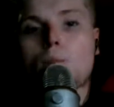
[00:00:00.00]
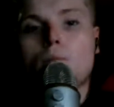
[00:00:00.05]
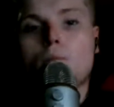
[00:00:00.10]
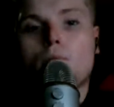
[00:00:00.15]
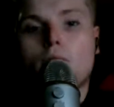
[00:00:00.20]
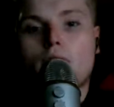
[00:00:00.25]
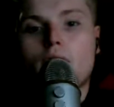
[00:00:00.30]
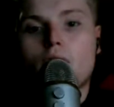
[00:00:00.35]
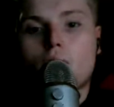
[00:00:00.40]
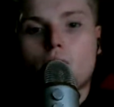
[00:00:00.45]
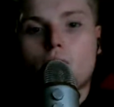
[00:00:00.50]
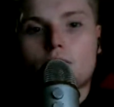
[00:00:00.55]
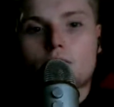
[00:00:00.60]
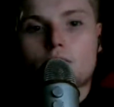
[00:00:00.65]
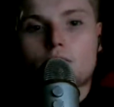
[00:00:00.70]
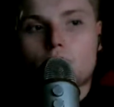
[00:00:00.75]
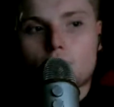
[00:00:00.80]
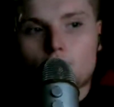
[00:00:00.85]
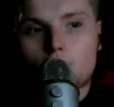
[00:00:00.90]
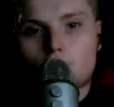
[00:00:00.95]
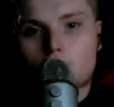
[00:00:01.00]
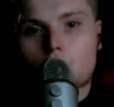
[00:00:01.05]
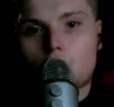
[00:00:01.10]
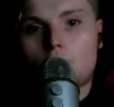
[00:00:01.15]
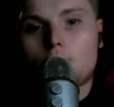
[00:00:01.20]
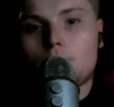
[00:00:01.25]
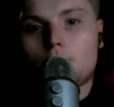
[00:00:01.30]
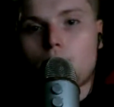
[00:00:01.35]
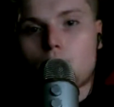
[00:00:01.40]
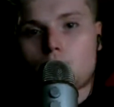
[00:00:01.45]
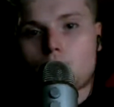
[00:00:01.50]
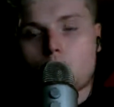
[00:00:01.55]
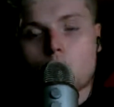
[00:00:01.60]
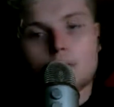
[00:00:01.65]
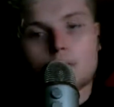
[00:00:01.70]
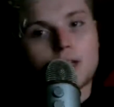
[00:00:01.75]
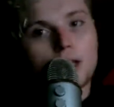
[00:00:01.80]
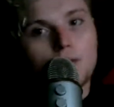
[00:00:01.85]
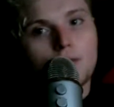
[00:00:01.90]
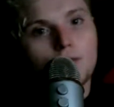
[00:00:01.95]
and the rest of those
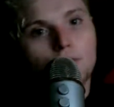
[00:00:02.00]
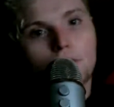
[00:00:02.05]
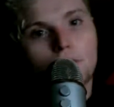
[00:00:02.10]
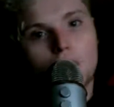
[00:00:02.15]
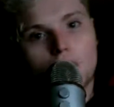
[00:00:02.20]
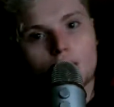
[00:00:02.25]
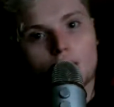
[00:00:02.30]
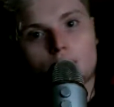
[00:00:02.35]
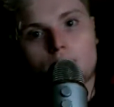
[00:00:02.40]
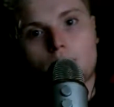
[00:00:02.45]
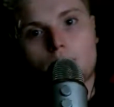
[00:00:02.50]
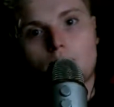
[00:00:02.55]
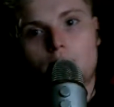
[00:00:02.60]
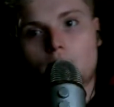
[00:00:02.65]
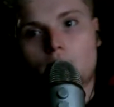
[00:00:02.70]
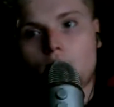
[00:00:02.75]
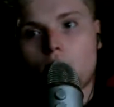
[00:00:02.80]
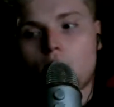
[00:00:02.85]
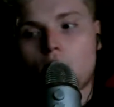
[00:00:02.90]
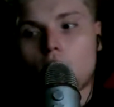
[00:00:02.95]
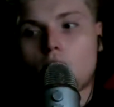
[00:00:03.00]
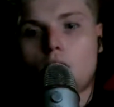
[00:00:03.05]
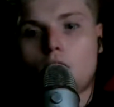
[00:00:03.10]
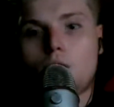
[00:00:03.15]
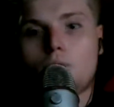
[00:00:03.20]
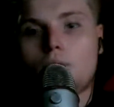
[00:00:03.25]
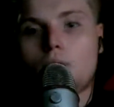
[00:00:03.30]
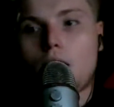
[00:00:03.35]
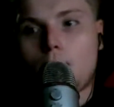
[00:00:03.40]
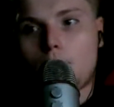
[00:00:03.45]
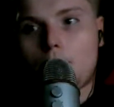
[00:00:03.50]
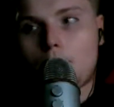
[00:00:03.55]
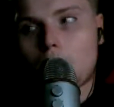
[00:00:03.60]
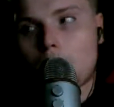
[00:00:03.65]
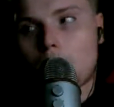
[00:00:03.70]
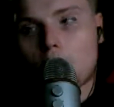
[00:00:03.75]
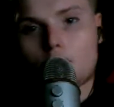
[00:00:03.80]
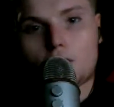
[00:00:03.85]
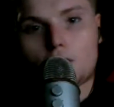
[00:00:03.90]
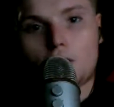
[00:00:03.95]
probes, even possibly maybe
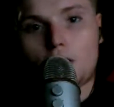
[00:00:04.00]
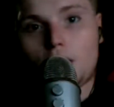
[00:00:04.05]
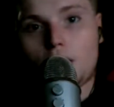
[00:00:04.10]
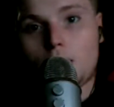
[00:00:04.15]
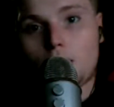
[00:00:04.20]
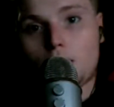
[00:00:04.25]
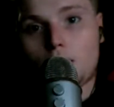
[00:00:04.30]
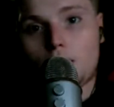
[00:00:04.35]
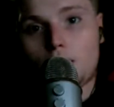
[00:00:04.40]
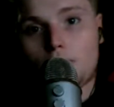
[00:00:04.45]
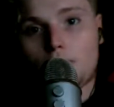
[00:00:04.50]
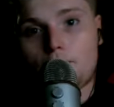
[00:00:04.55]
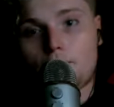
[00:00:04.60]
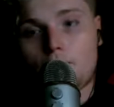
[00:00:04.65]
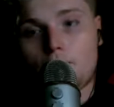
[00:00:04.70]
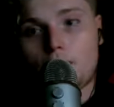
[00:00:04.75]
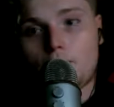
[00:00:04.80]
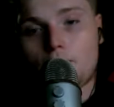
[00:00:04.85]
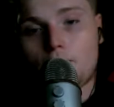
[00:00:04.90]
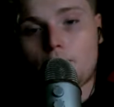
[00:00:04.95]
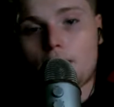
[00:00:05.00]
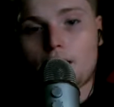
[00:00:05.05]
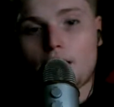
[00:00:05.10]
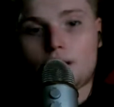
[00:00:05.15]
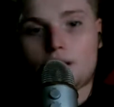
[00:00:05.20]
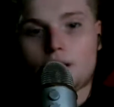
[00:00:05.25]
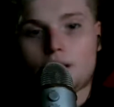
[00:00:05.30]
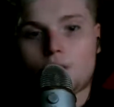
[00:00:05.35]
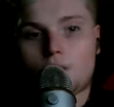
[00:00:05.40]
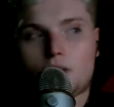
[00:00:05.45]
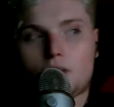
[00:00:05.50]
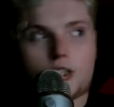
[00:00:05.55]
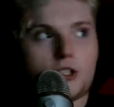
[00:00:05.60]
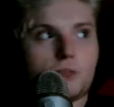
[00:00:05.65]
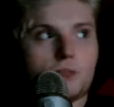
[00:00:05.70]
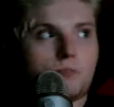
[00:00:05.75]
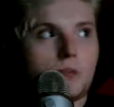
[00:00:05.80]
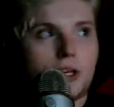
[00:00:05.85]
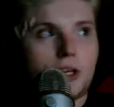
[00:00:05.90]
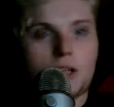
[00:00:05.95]
Mars climate if they find it,
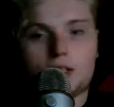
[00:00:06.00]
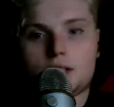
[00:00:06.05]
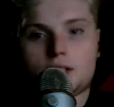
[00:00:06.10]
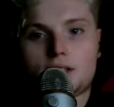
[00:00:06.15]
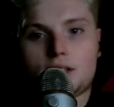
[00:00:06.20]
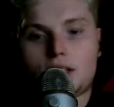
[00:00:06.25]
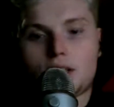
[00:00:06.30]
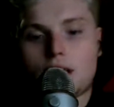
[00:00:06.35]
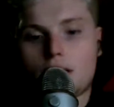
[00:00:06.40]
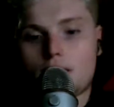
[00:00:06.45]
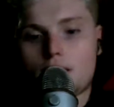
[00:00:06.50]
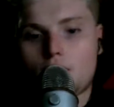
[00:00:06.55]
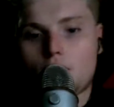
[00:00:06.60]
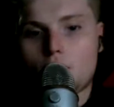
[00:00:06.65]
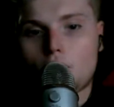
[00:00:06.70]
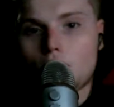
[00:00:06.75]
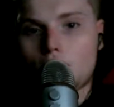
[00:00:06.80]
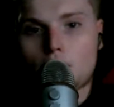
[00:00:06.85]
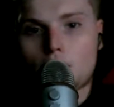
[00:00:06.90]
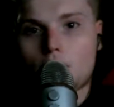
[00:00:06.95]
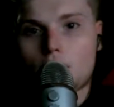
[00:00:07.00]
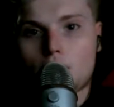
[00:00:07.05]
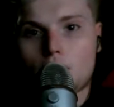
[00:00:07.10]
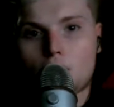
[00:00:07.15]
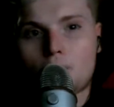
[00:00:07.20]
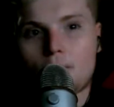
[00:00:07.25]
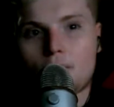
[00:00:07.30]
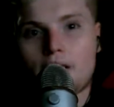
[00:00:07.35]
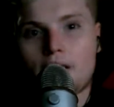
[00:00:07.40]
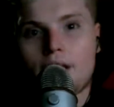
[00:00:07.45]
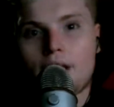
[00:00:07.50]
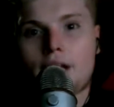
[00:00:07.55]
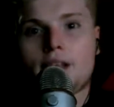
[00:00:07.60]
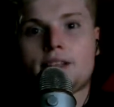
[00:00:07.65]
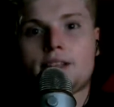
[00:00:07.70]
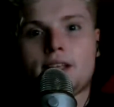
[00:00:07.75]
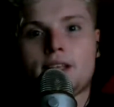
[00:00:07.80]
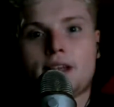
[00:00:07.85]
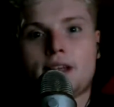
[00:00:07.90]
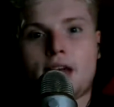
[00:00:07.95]
which means that it need to breathe that
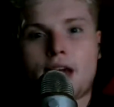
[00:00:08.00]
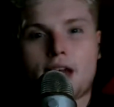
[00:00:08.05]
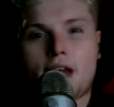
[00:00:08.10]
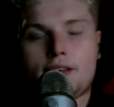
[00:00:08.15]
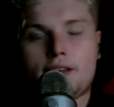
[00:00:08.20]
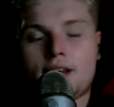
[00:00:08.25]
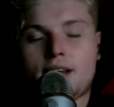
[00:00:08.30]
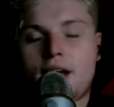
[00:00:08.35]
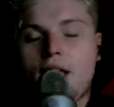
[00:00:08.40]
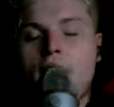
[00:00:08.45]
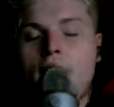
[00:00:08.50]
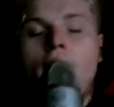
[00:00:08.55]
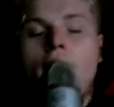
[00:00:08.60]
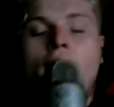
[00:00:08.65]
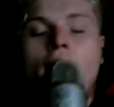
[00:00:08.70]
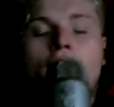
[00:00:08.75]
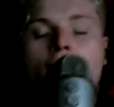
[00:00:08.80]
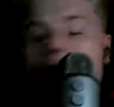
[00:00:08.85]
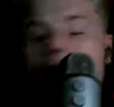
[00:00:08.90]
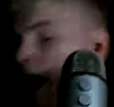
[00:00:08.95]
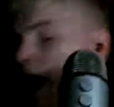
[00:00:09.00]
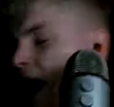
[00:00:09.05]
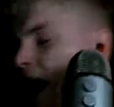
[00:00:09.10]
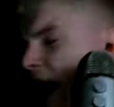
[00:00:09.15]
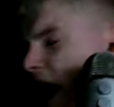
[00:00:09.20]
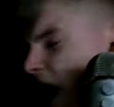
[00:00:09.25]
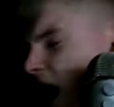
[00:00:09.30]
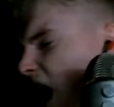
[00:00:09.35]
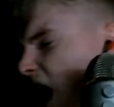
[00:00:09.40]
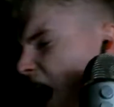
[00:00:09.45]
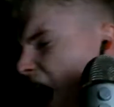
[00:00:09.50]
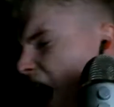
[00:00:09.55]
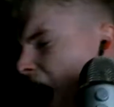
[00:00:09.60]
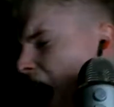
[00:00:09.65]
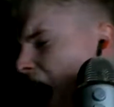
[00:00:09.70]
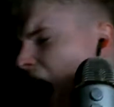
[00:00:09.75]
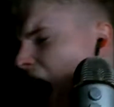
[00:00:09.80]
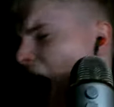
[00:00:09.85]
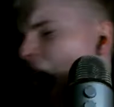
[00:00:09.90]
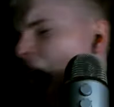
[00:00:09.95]
syndicates. Yeah,
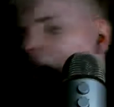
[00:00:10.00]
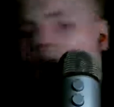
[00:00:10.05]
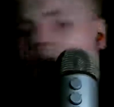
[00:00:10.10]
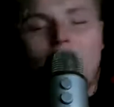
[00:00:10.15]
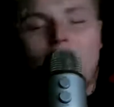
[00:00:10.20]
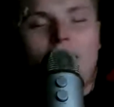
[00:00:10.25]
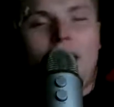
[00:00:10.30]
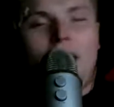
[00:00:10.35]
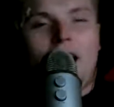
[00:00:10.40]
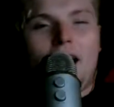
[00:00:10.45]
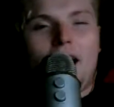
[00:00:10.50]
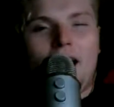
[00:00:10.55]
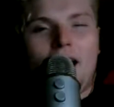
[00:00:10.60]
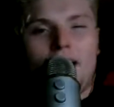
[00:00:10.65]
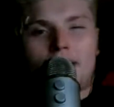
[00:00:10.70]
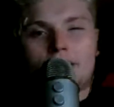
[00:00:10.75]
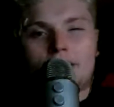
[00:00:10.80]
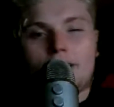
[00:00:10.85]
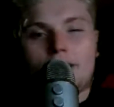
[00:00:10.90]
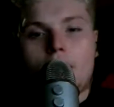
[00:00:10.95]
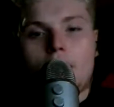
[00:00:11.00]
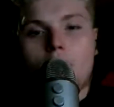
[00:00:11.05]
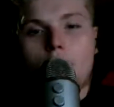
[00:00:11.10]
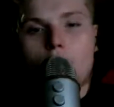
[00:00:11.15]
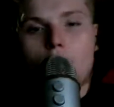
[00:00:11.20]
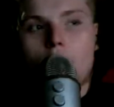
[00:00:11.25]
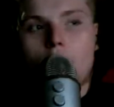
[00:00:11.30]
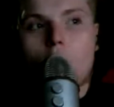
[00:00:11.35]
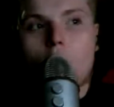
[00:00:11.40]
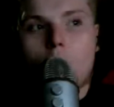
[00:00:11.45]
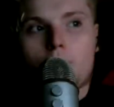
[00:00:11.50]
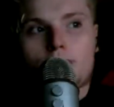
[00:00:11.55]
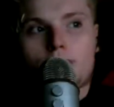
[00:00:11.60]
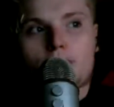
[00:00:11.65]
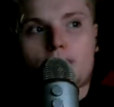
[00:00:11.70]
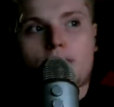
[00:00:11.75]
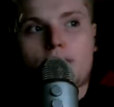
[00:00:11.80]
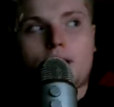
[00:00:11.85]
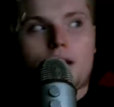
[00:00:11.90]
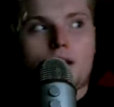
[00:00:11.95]
it is a probe
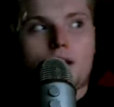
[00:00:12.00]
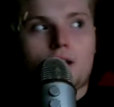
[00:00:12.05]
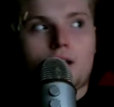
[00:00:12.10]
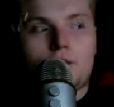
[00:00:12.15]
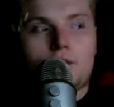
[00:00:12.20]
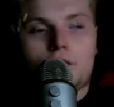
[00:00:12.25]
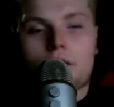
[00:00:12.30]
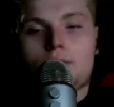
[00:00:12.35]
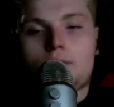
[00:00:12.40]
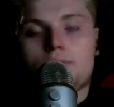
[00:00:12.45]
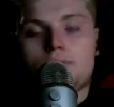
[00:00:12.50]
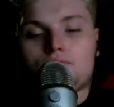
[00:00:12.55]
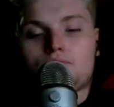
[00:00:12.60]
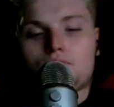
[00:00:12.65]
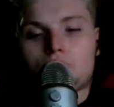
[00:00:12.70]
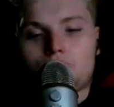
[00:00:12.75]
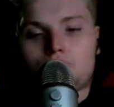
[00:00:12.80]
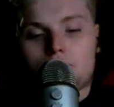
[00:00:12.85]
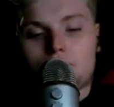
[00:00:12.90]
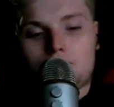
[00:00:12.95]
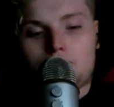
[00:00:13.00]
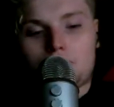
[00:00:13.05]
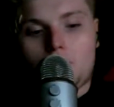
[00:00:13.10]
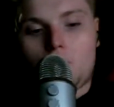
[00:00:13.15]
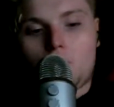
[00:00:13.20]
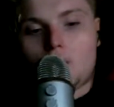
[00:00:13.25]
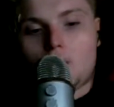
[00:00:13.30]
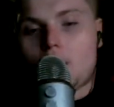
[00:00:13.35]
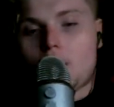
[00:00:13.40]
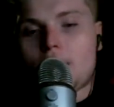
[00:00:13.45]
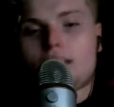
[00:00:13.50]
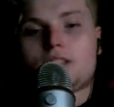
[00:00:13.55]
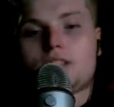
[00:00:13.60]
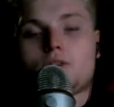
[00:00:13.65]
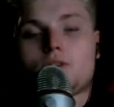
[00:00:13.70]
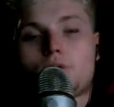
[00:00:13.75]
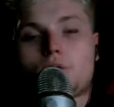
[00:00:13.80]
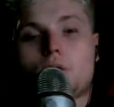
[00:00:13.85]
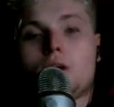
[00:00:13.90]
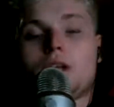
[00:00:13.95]
instead of a
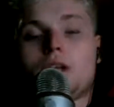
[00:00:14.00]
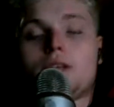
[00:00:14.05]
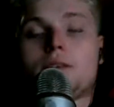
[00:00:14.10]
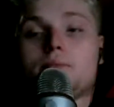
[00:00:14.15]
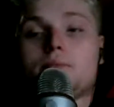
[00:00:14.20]
asteroid